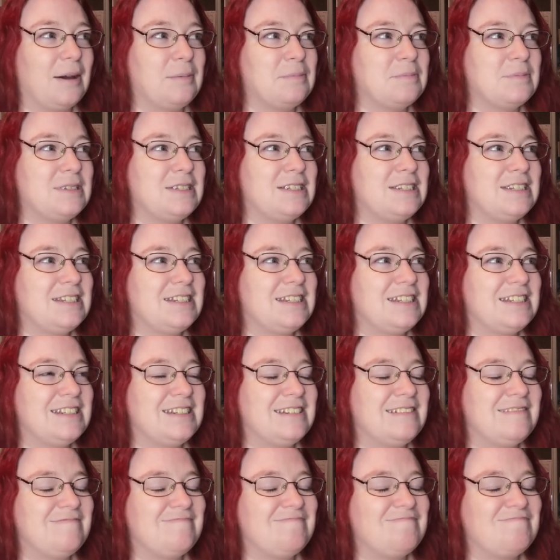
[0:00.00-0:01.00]
I'm
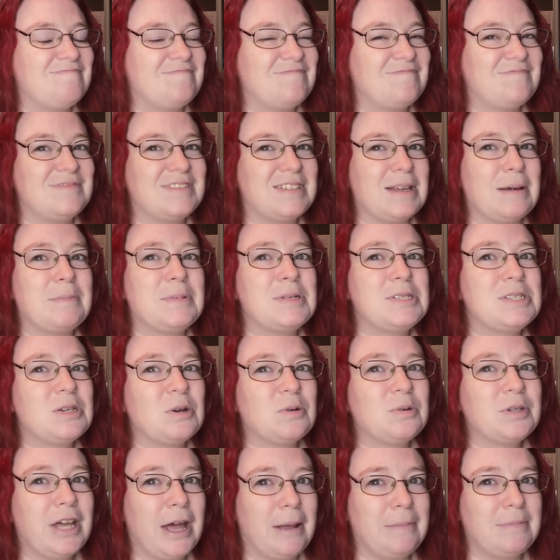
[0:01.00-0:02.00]

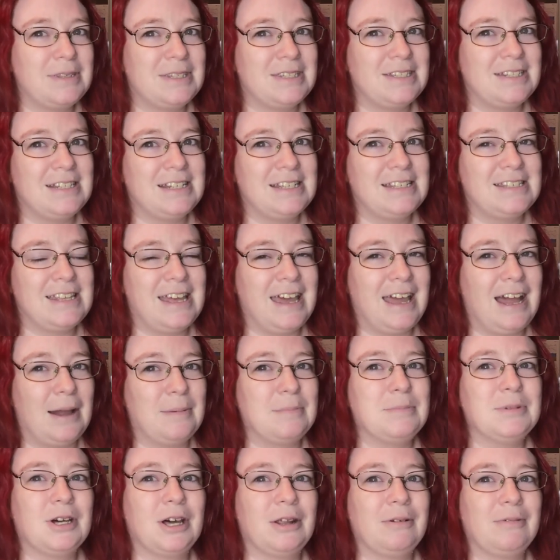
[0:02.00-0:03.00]
so tempted to say
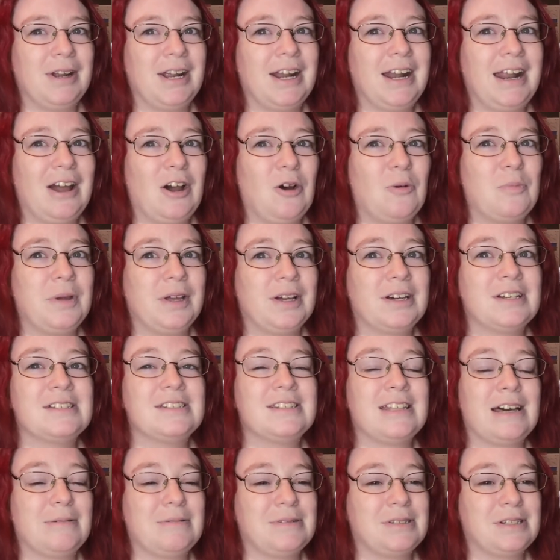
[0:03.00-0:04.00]
I'm done right now
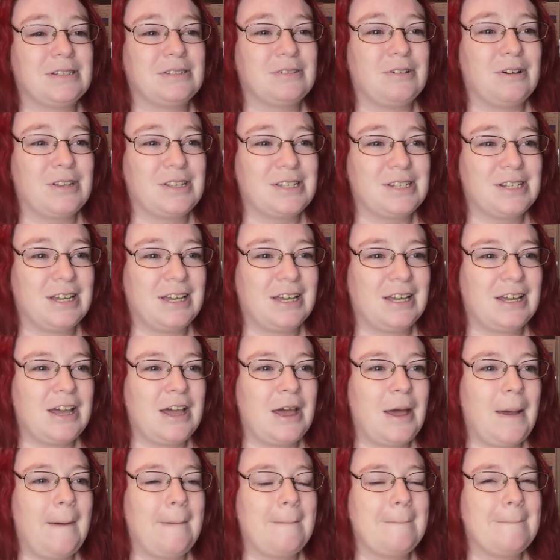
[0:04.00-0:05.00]
because that was exhausting,
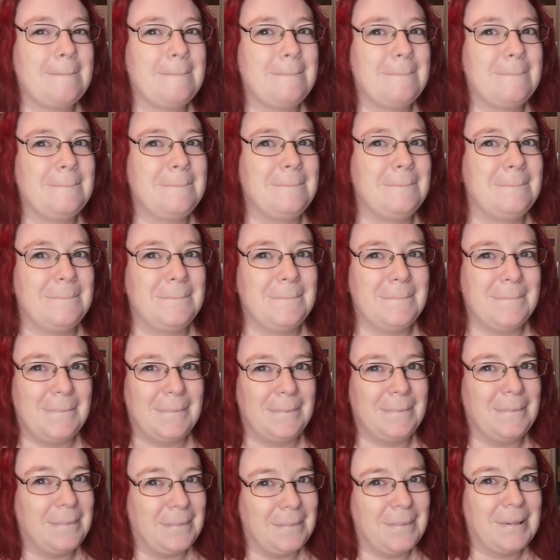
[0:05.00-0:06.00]

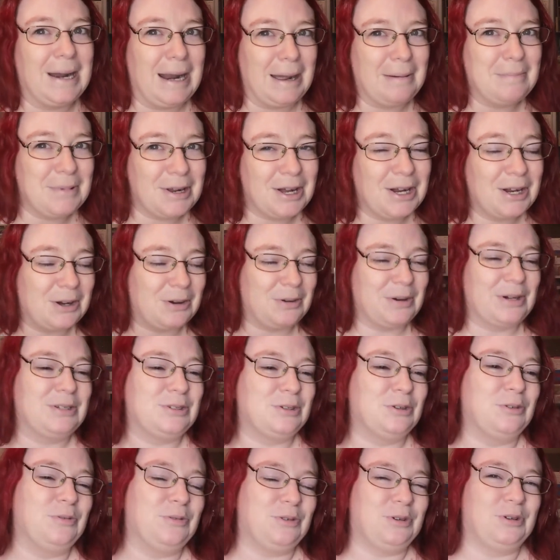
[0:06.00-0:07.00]
but I'm not
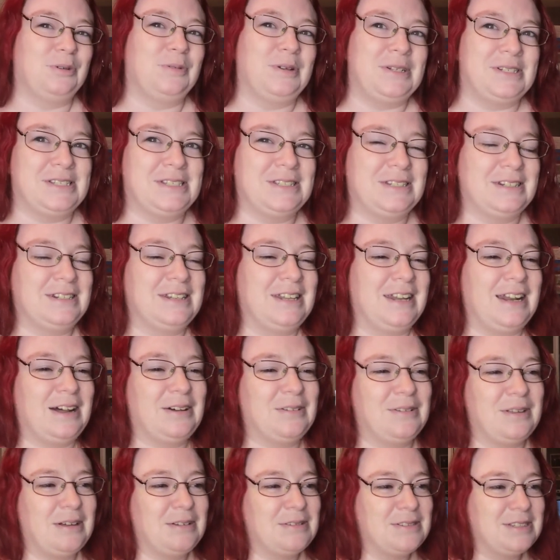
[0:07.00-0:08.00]
going to for a reason that
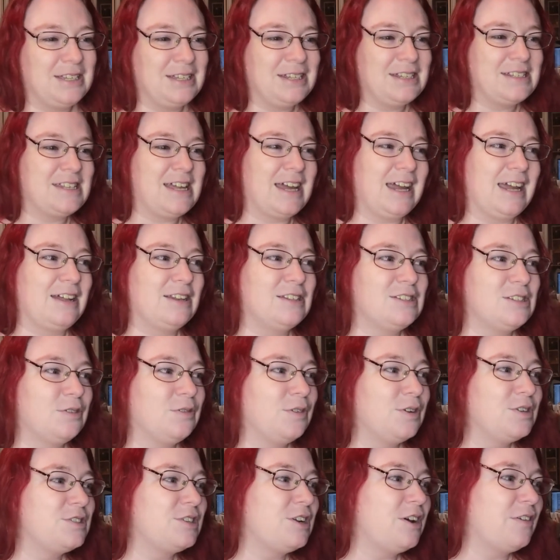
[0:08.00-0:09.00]
I'll say in a second.
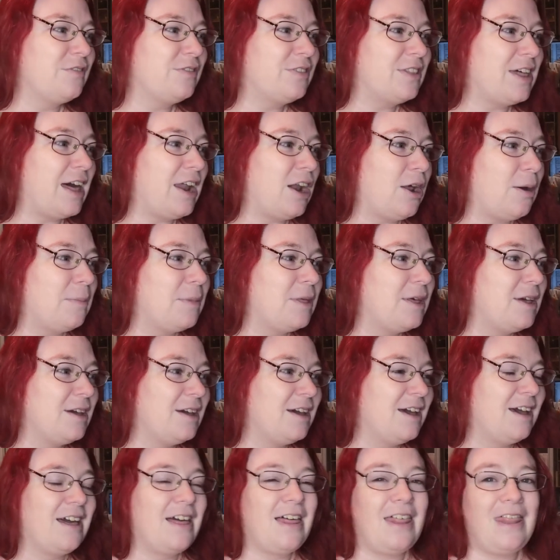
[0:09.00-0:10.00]
So first off, that
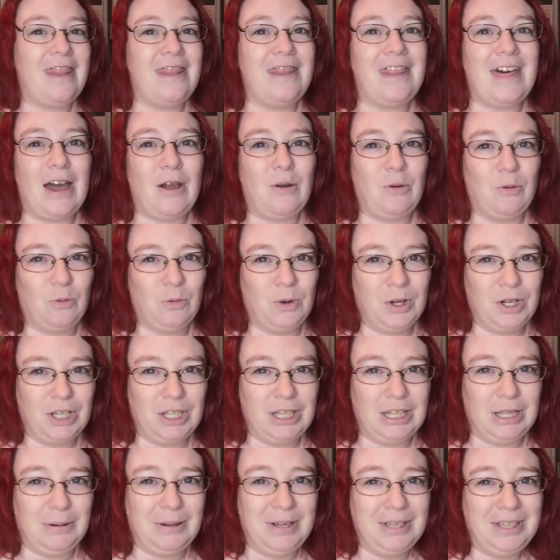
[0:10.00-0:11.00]

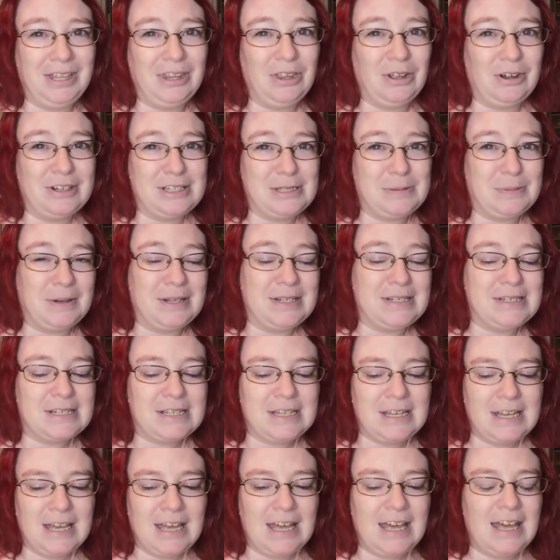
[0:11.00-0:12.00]
really, really long
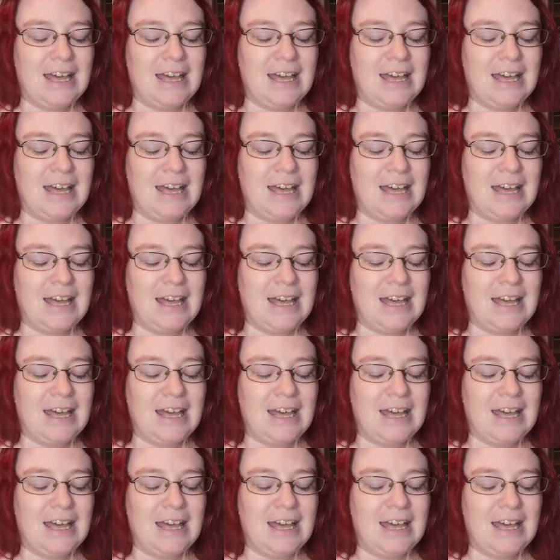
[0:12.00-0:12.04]
sprint,